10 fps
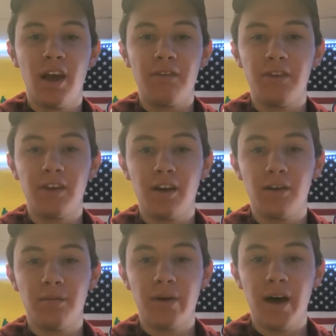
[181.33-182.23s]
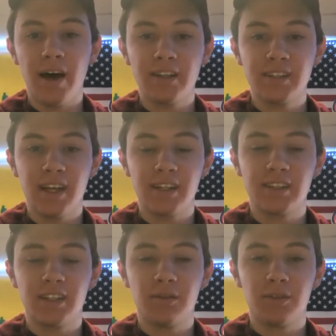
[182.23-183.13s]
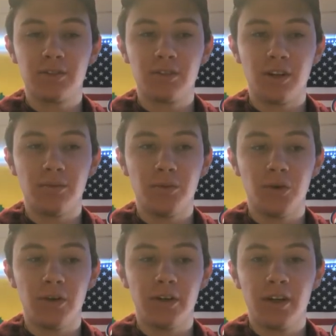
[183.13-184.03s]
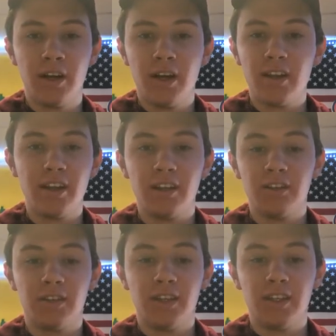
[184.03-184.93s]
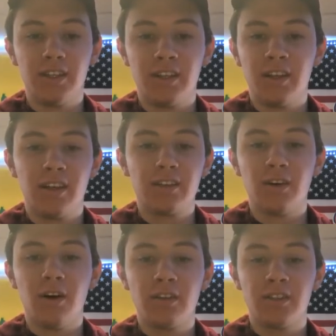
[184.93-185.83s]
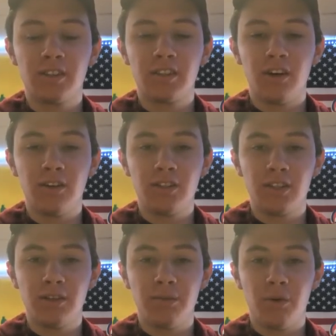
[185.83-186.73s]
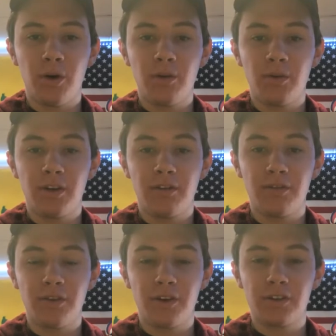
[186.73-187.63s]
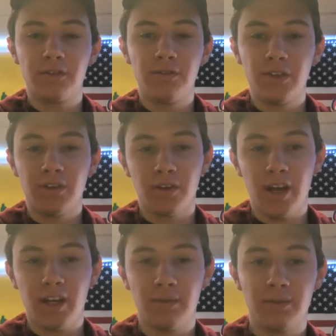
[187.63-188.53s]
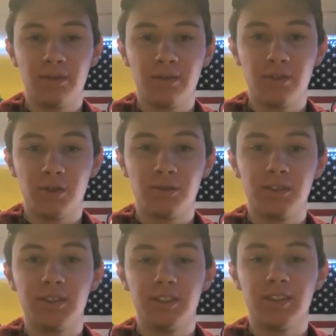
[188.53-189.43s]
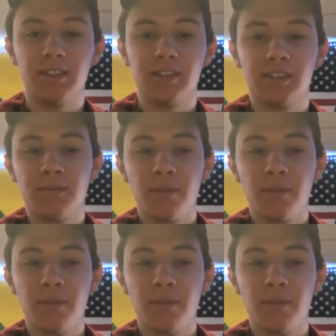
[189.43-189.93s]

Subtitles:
If you go past that, it's going to withdraw more than you're needed. So just go to the point where you first feel any sort of resistance,